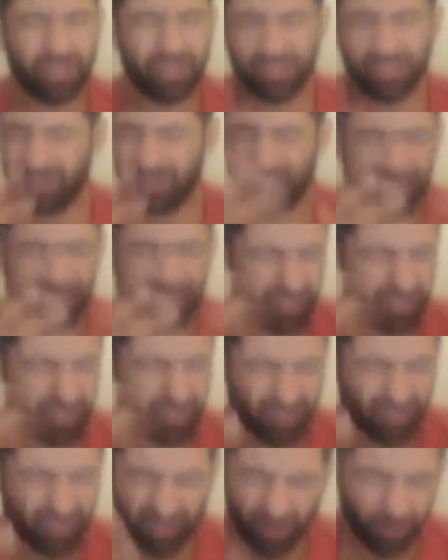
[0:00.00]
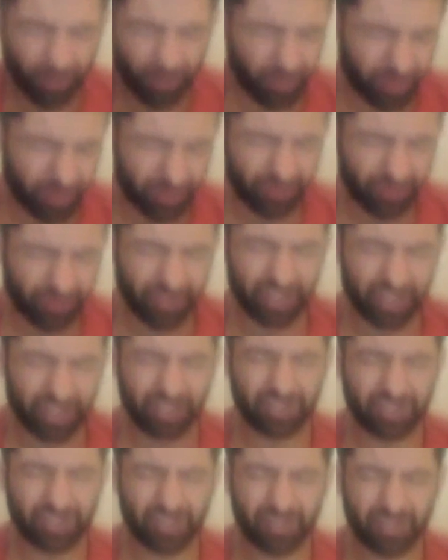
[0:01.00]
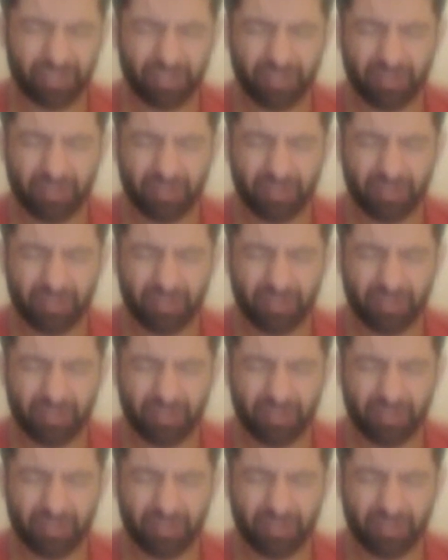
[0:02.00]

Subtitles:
You need this, all those feelings.